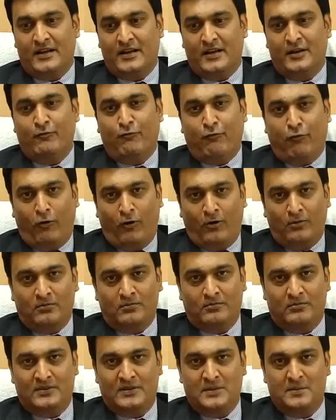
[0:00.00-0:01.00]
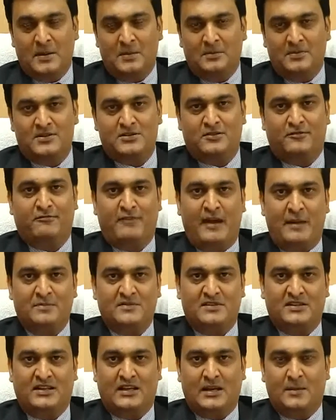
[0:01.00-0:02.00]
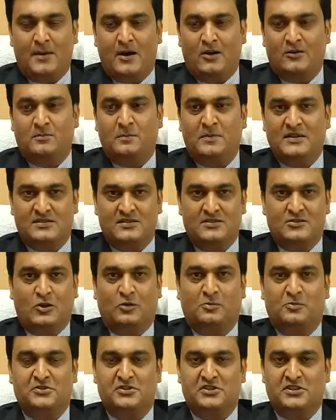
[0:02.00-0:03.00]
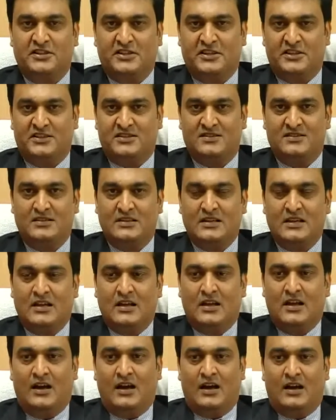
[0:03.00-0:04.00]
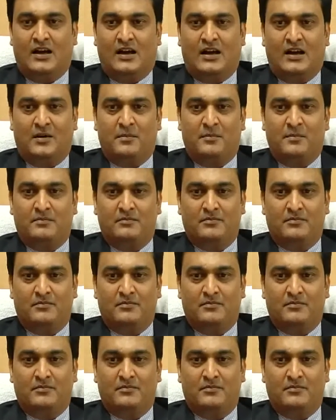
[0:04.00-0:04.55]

inform the members of FAPSI about business opportunities uh,